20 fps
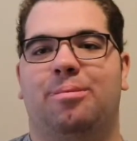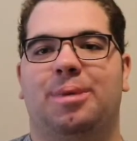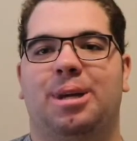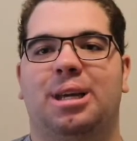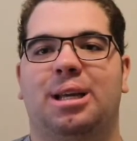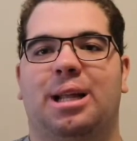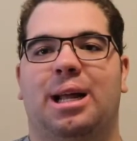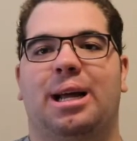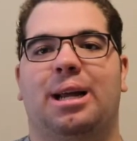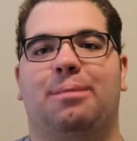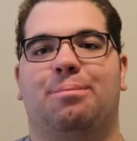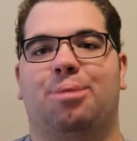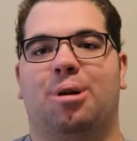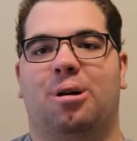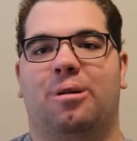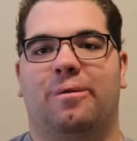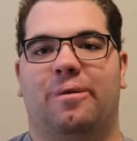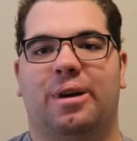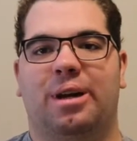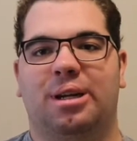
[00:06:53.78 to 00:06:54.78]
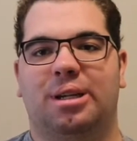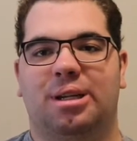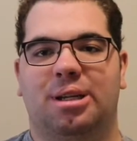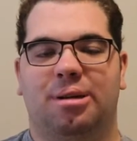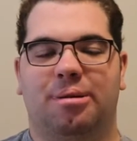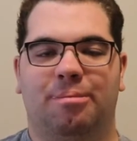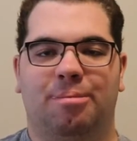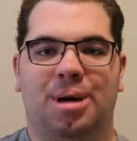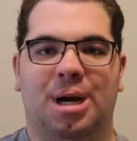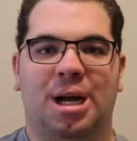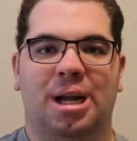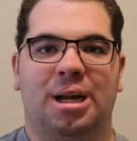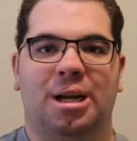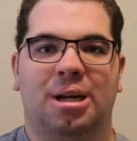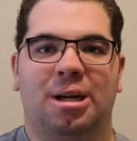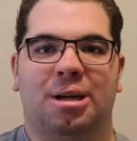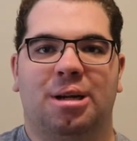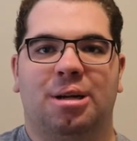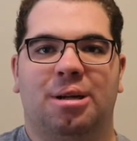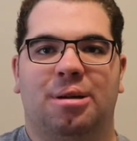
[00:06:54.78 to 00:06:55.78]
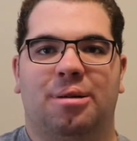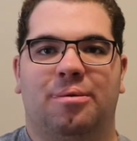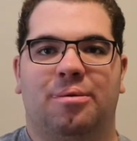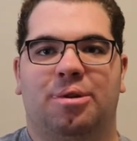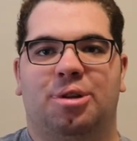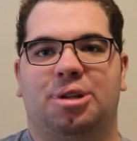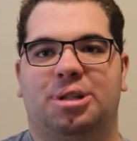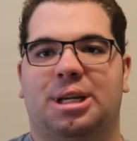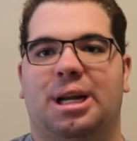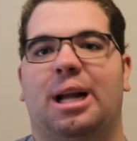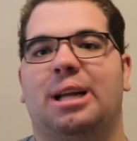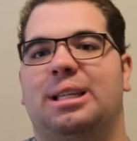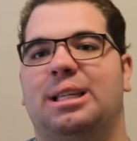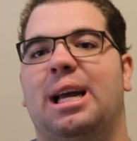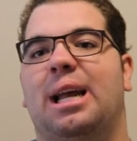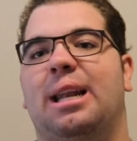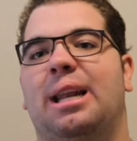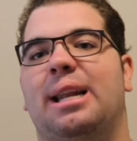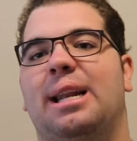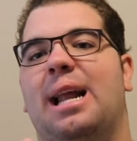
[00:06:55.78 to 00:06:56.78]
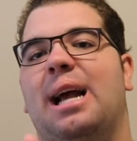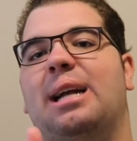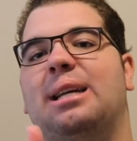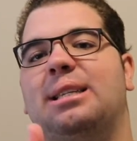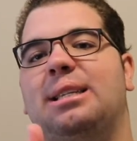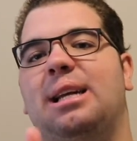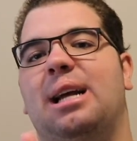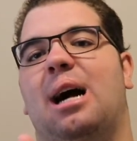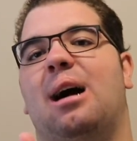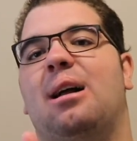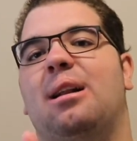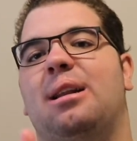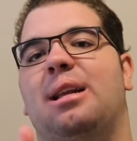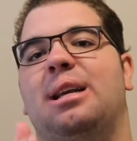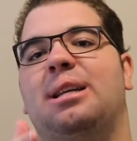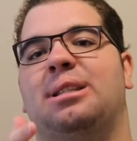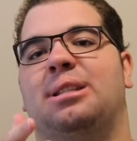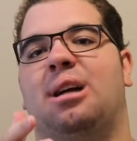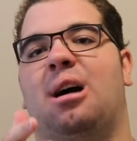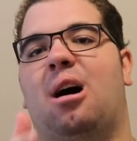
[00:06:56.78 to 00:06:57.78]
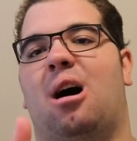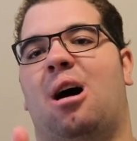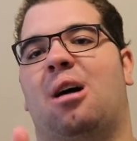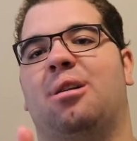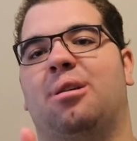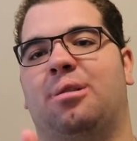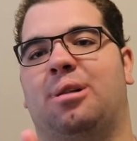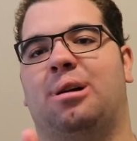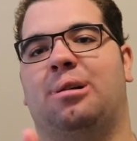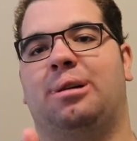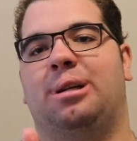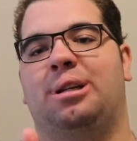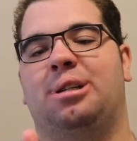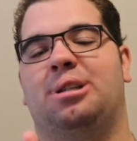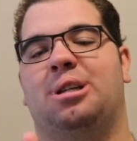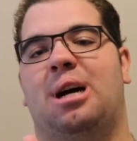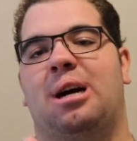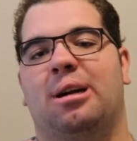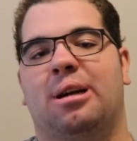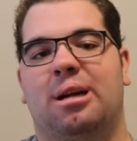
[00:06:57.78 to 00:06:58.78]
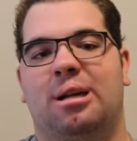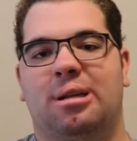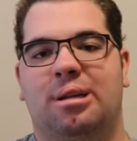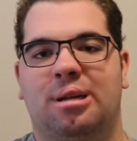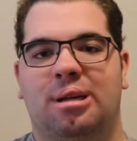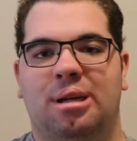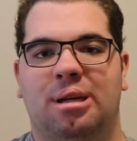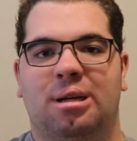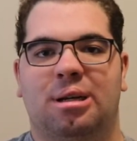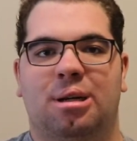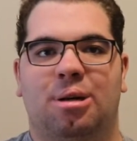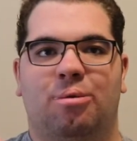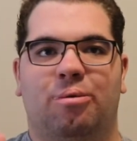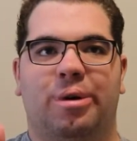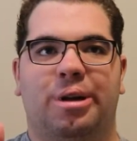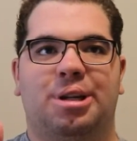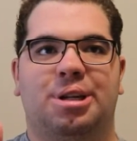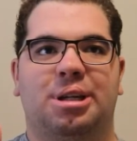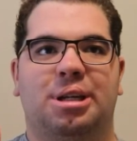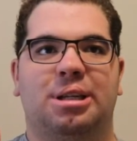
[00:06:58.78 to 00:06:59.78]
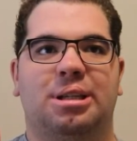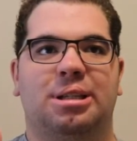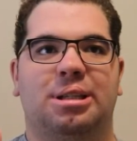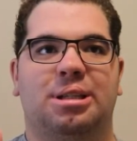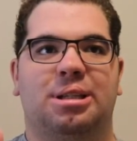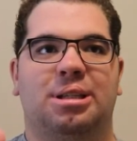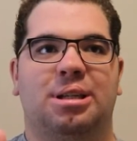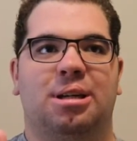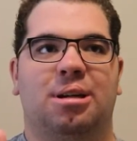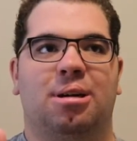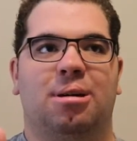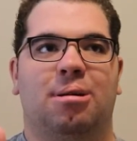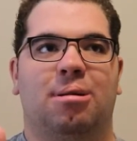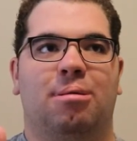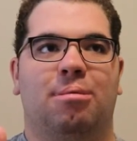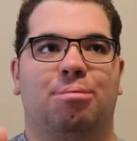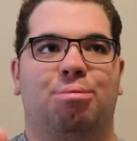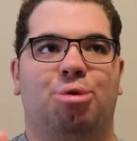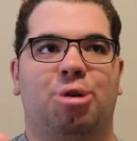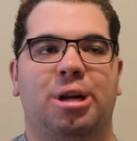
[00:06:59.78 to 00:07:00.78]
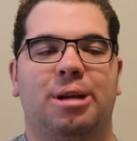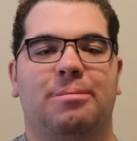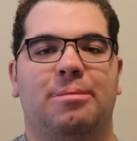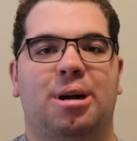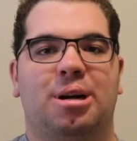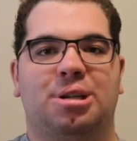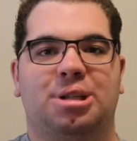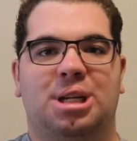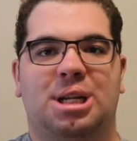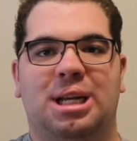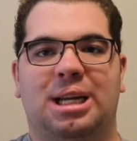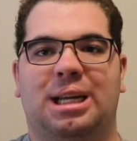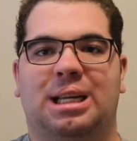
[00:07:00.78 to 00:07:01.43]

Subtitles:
be like perfect. But, just like I said, the next gun is the auto-loading shotgun. Which is pretty much the